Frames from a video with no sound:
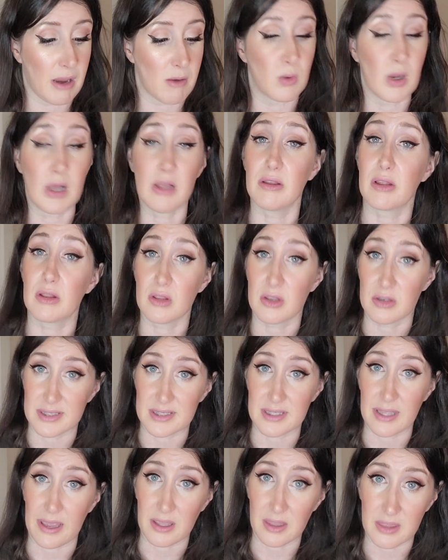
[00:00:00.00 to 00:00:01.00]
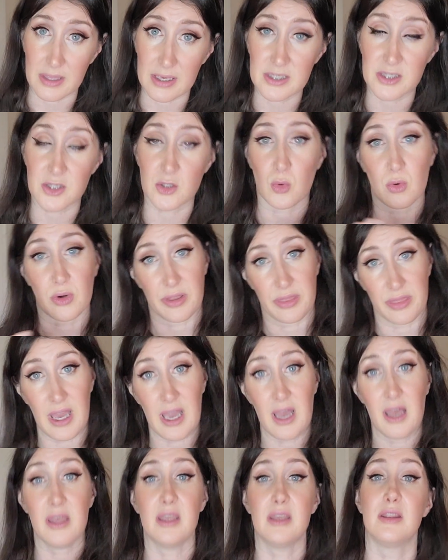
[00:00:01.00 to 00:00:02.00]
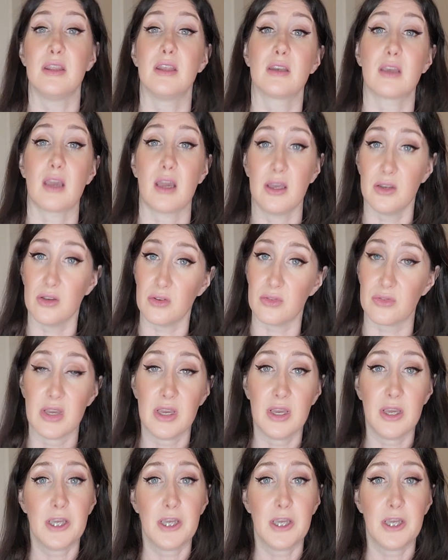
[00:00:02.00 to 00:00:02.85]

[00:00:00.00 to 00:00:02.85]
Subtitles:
well, it looks like this or that, and then kind of,